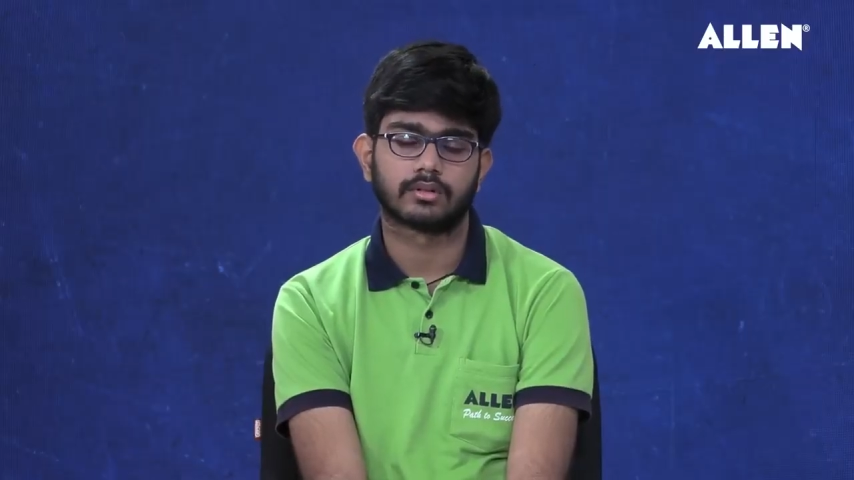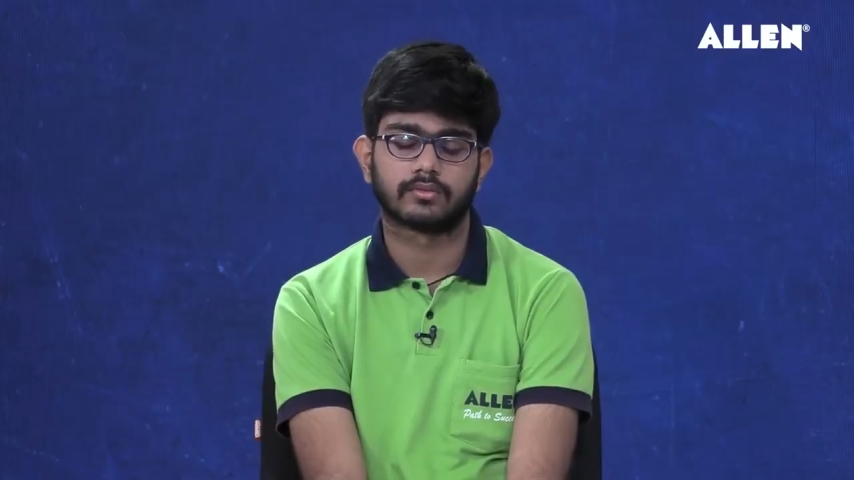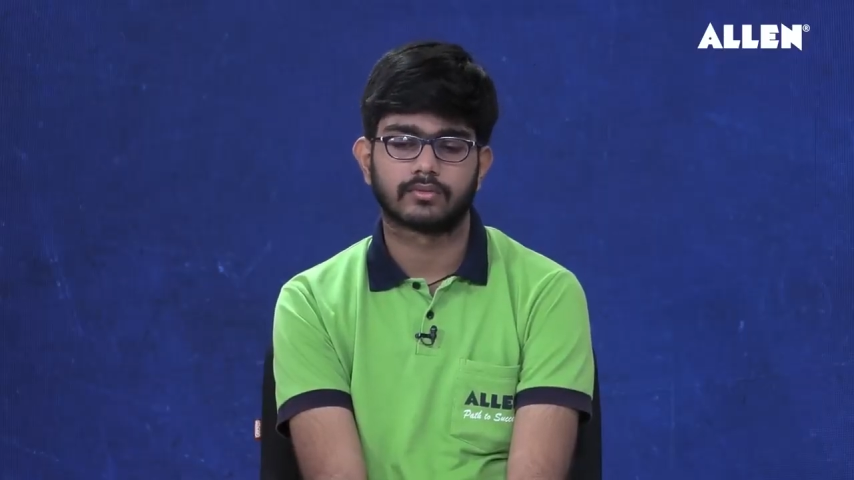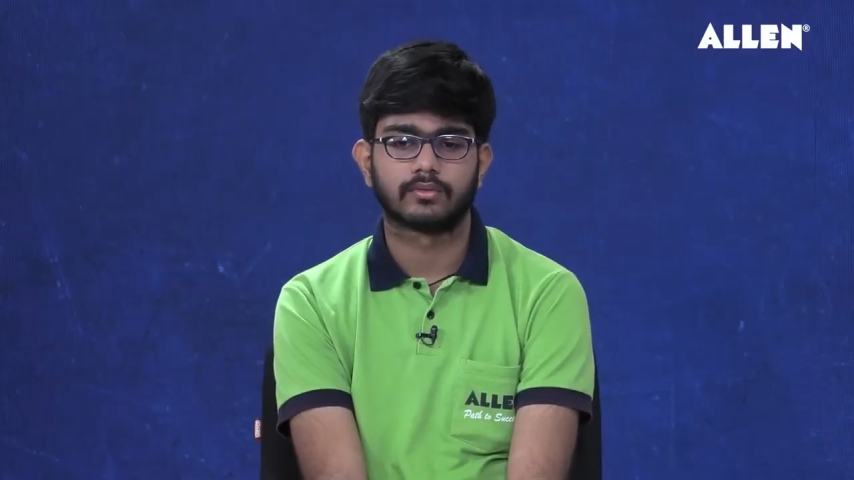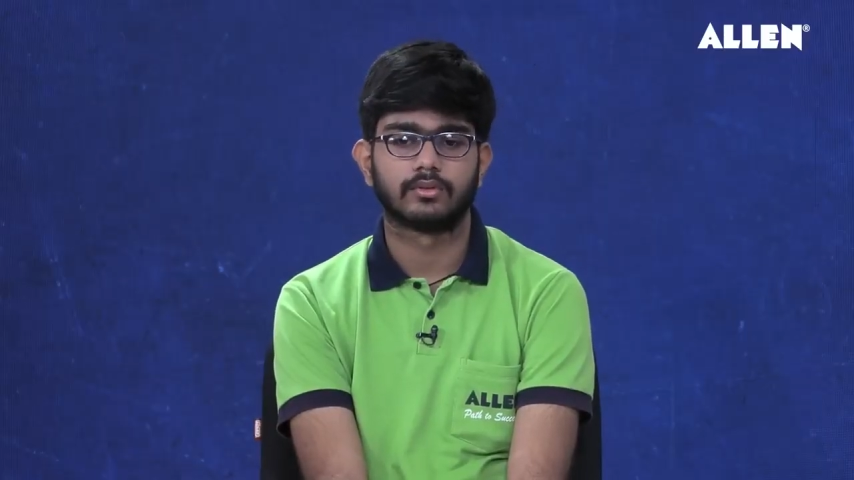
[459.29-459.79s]

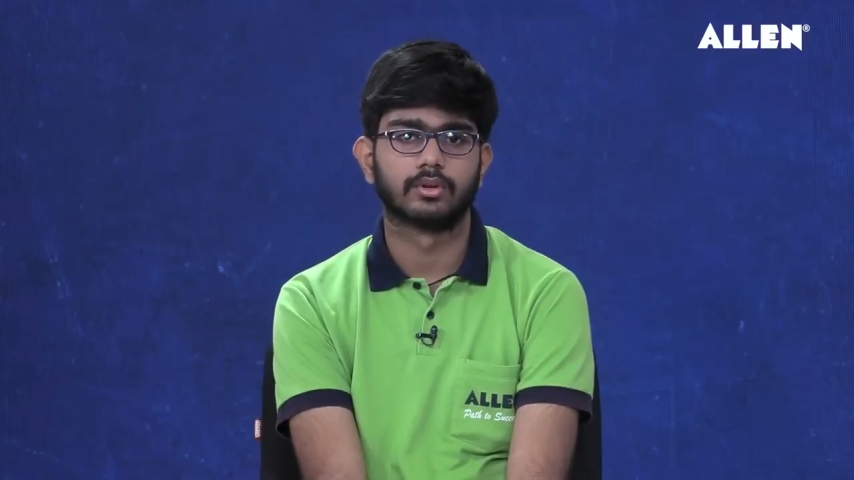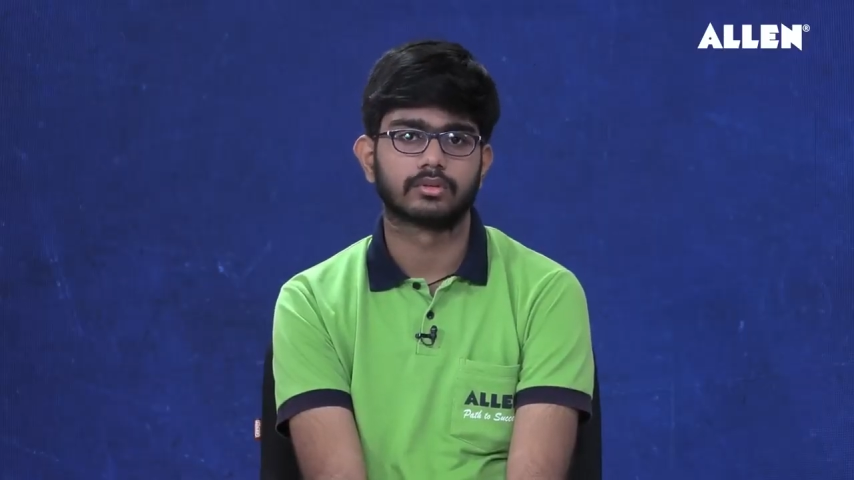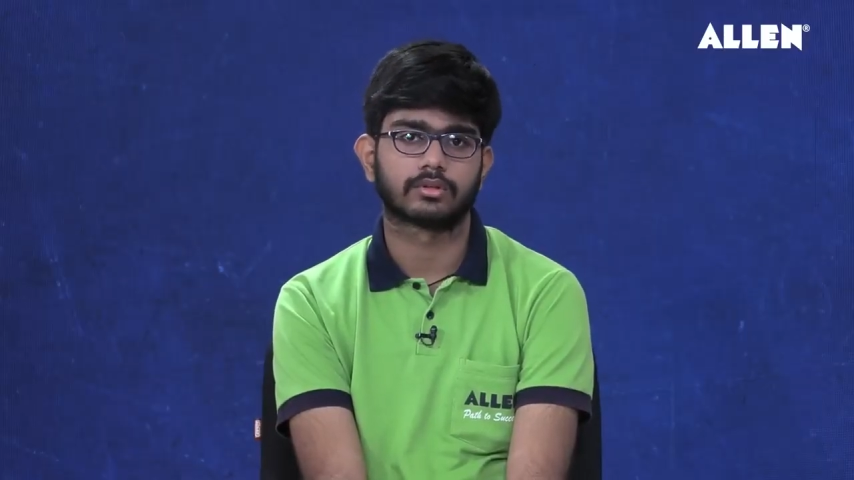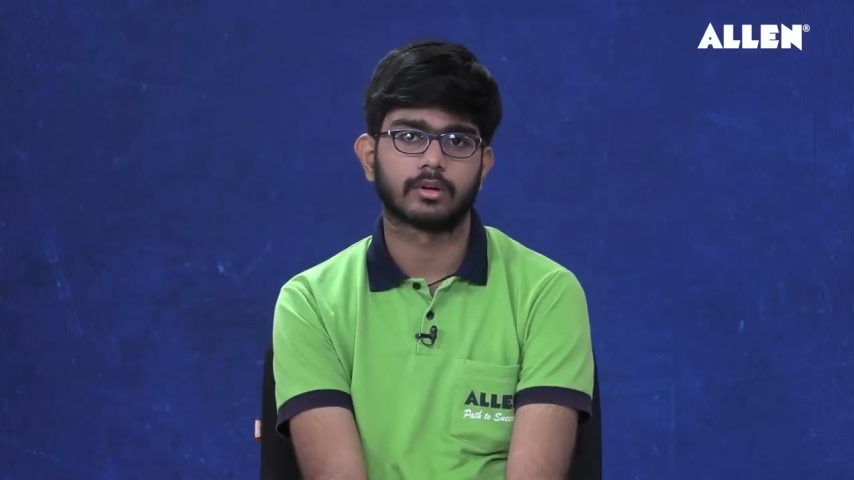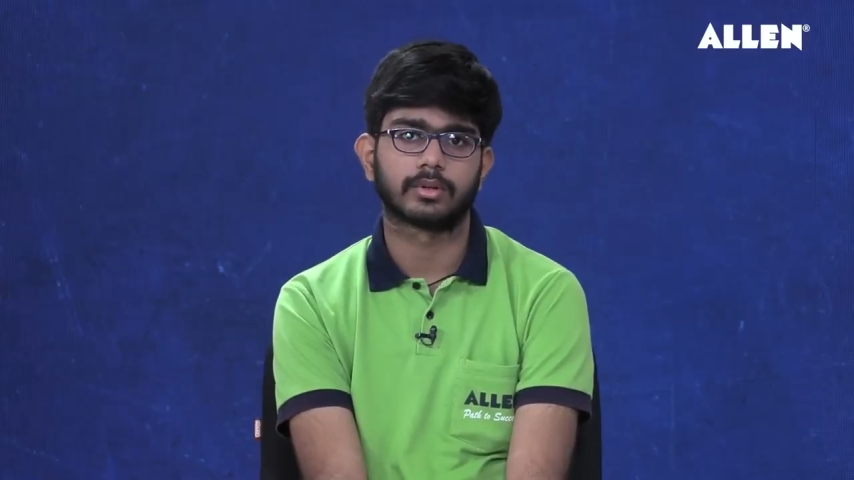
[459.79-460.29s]
of
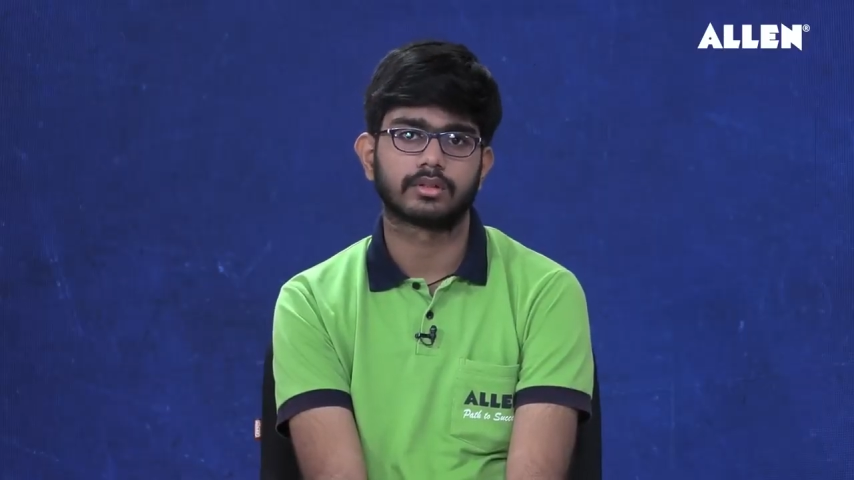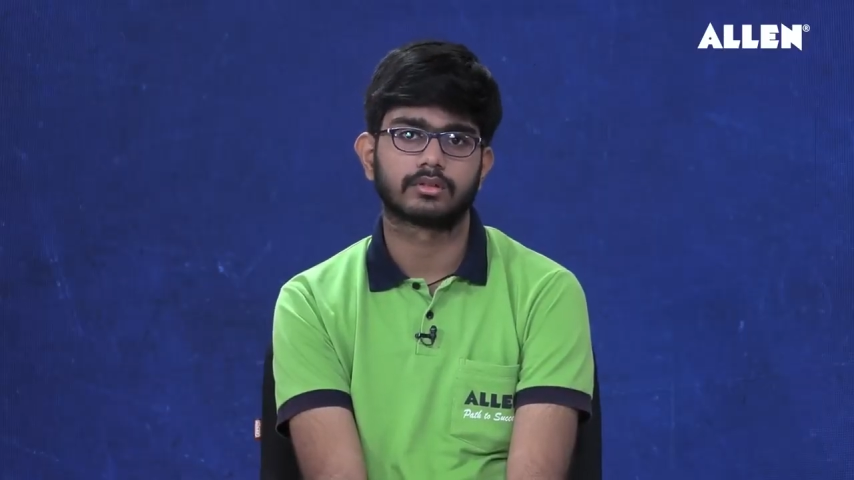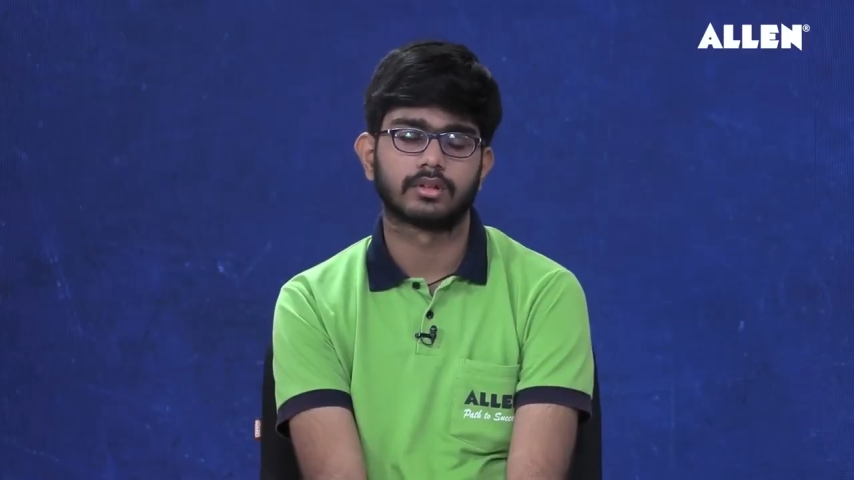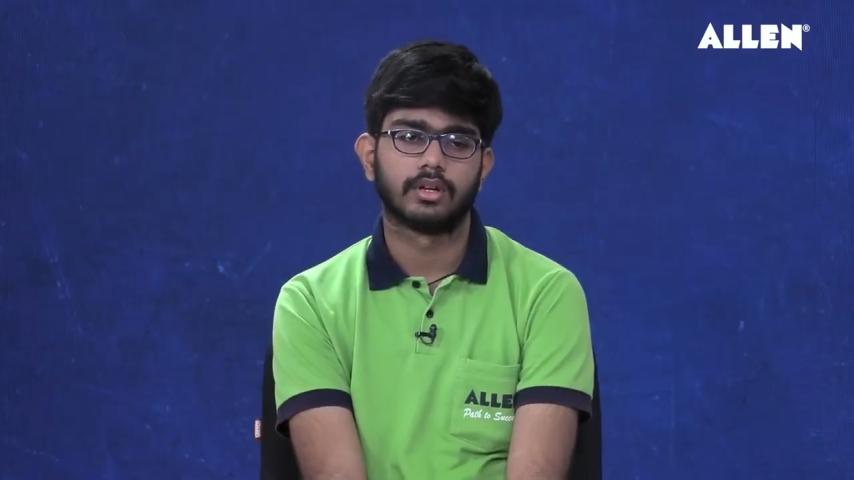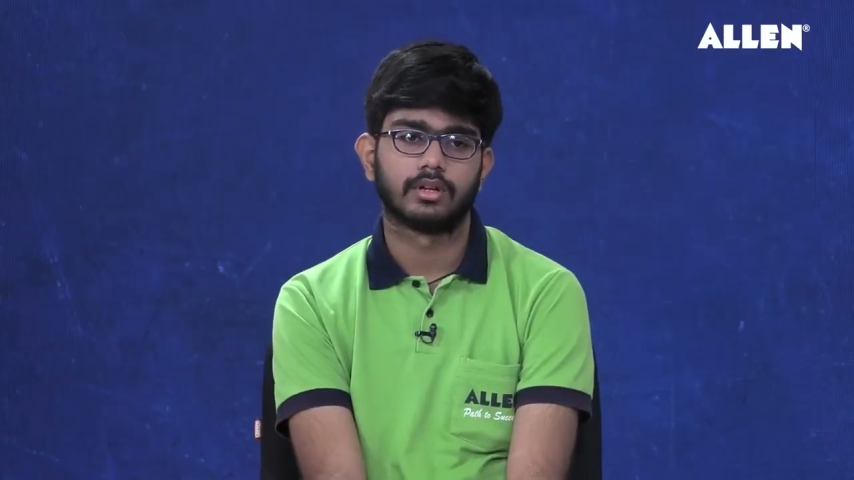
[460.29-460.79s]
those topics